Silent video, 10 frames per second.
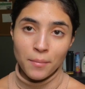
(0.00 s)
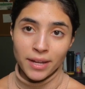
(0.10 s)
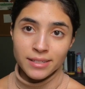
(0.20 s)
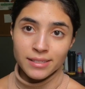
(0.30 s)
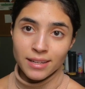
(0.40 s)

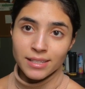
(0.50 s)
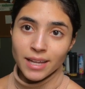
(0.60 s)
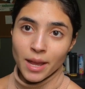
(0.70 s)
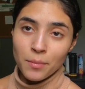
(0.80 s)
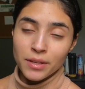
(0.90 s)
my skin
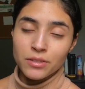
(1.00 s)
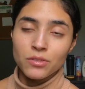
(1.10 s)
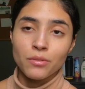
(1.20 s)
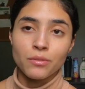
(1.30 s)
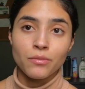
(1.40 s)
type is
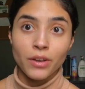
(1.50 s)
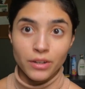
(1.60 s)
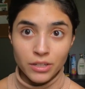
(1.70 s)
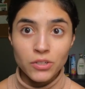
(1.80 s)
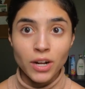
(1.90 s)

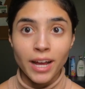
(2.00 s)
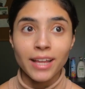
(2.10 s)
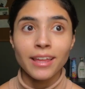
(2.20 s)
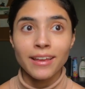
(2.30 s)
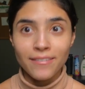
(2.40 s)
very dry,
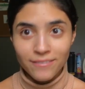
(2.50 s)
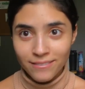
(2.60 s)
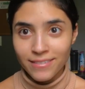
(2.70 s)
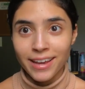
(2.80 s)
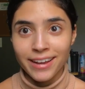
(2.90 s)
like
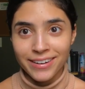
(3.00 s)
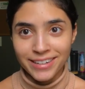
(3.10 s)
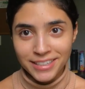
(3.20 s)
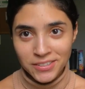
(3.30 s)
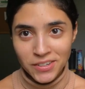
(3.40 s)
very
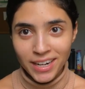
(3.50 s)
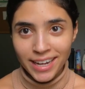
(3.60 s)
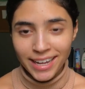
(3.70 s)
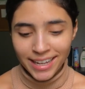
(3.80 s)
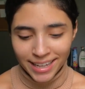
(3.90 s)

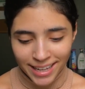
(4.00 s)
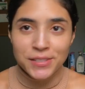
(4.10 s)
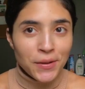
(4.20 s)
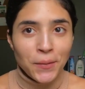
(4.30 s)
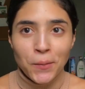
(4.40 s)
dry.
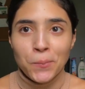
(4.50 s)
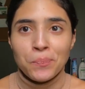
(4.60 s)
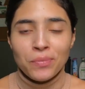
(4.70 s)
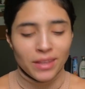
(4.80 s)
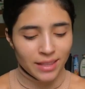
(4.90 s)
So
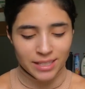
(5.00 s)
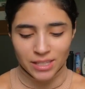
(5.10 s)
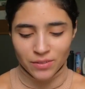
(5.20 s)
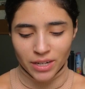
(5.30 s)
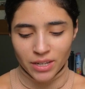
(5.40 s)
this
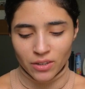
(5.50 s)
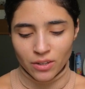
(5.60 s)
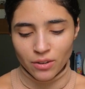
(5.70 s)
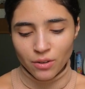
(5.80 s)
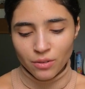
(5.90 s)
is very
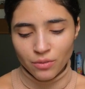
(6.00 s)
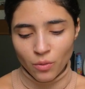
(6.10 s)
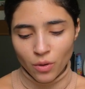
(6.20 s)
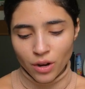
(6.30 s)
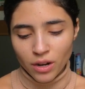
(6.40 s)
good
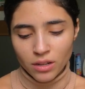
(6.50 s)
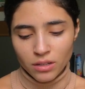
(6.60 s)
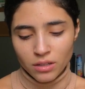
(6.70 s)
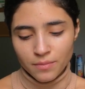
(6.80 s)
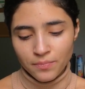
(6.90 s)
for
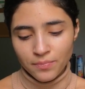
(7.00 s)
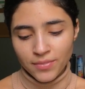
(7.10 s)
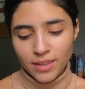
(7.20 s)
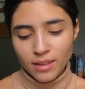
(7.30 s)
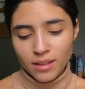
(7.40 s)

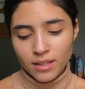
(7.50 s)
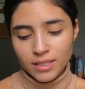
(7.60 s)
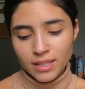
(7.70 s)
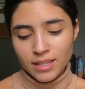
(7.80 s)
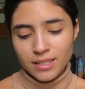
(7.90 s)

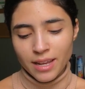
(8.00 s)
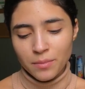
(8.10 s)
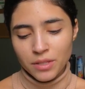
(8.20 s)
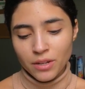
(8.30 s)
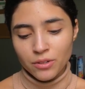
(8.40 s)
skin
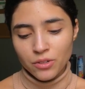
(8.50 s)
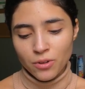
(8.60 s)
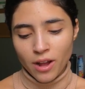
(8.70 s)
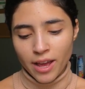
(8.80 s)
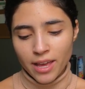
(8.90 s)
types that are
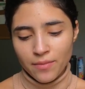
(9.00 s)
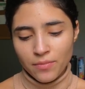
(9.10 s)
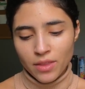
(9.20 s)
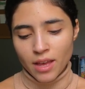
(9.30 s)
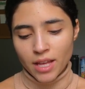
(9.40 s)
dry.
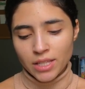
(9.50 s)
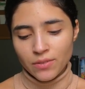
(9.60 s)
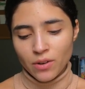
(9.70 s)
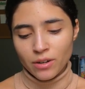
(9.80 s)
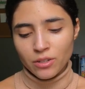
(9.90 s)
As
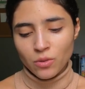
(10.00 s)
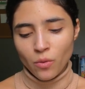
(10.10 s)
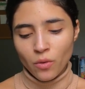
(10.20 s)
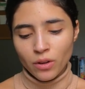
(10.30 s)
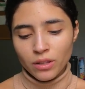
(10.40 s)
far as
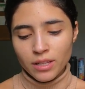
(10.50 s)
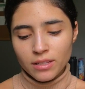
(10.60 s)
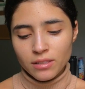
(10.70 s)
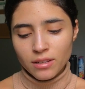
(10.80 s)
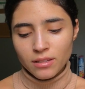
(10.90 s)
oily
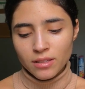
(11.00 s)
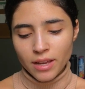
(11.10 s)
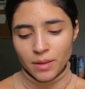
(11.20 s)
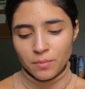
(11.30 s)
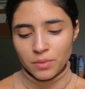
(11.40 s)
skin
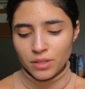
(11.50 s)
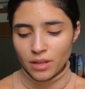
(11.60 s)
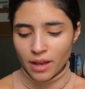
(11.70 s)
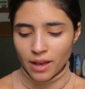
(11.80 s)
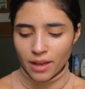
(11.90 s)
types,
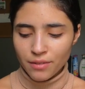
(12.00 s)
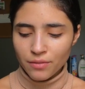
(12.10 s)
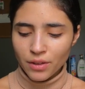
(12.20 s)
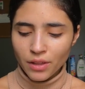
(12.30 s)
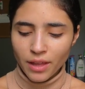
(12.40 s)
I
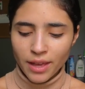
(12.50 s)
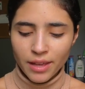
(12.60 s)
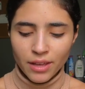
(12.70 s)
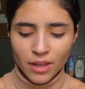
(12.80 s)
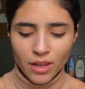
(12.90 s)
feel
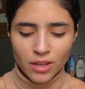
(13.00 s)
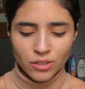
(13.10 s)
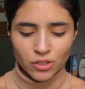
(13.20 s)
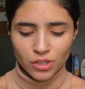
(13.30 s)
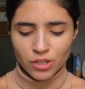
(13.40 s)
like
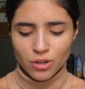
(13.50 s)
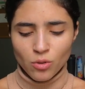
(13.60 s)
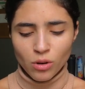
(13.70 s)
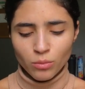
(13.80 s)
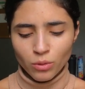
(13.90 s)
just a
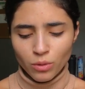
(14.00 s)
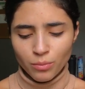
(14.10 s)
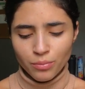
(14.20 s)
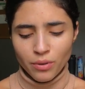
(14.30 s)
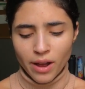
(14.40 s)
normal
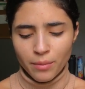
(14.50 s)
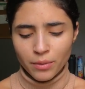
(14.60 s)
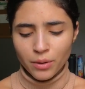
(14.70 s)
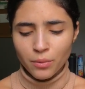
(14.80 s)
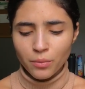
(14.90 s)

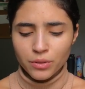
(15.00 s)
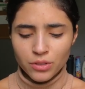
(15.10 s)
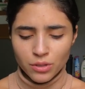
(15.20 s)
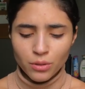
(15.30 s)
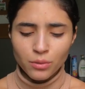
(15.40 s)
primer would
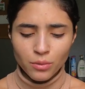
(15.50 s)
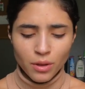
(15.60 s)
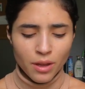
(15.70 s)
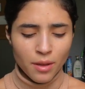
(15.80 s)
do